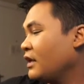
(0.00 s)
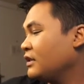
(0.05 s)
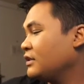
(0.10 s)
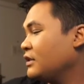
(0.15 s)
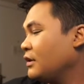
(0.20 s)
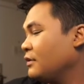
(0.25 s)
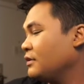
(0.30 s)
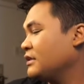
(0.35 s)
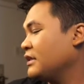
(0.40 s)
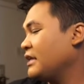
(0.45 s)

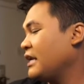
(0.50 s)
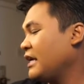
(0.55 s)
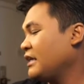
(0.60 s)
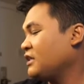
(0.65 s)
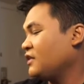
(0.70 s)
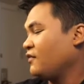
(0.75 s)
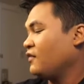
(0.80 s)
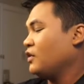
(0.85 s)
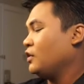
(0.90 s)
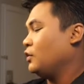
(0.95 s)
So it was a
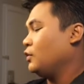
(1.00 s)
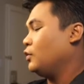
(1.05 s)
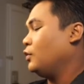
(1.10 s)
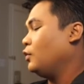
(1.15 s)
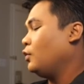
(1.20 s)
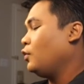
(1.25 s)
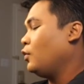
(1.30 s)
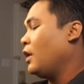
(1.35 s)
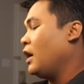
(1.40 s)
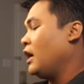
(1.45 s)
nice
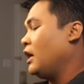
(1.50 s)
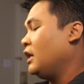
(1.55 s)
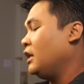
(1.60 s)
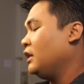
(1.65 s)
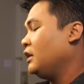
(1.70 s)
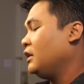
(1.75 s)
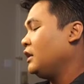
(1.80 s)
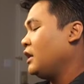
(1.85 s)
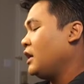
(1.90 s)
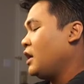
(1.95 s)
view
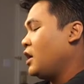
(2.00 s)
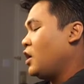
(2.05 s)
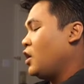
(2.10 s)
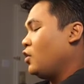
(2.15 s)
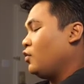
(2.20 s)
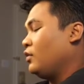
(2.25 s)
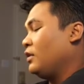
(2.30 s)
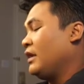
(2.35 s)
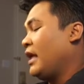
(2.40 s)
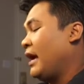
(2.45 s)
while
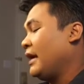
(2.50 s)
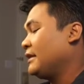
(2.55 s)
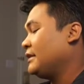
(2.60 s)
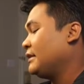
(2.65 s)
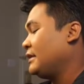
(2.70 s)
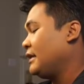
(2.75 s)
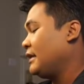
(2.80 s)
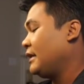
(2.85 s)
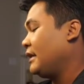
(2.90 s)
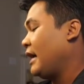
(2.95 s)

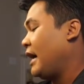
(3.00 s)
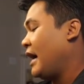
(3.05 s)
relaxing.